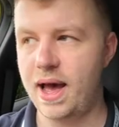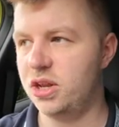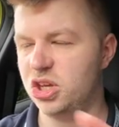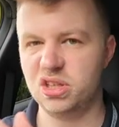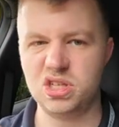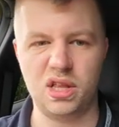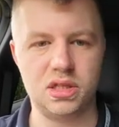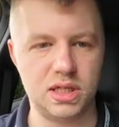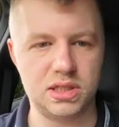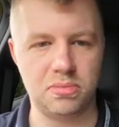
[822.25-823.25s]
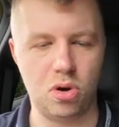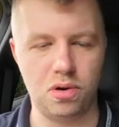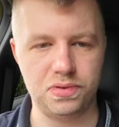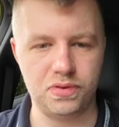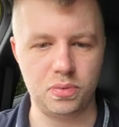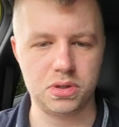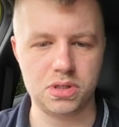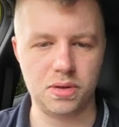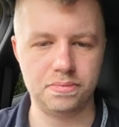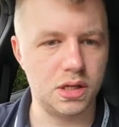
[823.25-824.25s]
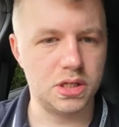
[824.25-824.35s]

and you can turn that system off if you want to.